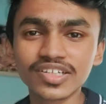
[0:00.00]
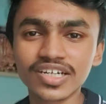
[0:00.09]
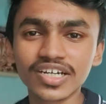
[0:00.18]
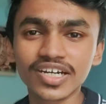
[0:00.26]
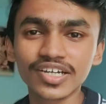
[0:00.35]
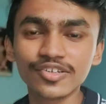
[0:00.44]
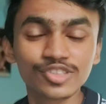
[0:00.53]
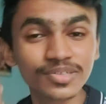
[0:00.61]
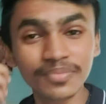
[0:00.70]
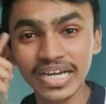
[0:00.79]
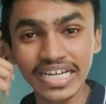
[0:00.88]
using my
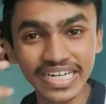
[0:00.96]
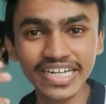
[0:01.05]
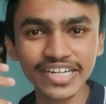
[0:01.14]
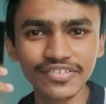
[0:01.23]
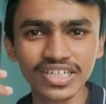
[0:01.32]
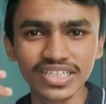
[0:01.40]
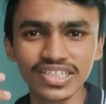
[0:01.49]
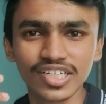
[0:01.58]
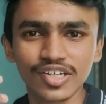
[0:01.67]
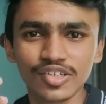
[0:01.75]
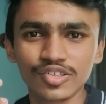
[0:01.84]
creativity.
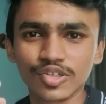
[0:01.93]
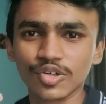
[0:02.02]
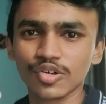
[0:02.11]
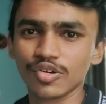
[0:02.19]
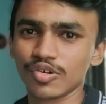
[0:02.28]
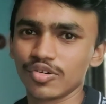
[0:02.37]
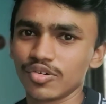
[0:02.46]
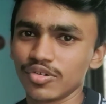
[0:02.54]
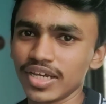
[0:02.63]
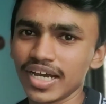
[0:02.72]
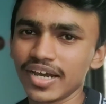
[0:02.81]
So
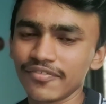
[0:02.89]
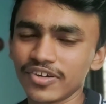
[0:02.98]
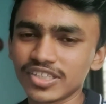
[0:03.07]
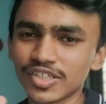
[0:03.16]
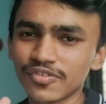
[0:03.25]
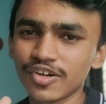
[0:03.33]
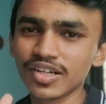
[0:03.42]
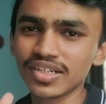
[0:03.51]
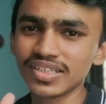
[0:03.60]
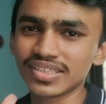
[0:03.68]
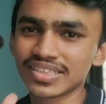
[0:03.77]
yeah, first of all,
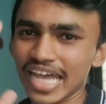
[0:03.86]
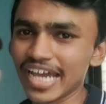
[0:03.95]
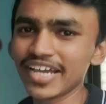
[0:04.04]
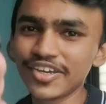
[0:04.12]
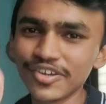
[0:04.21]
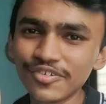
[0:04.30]
thank you,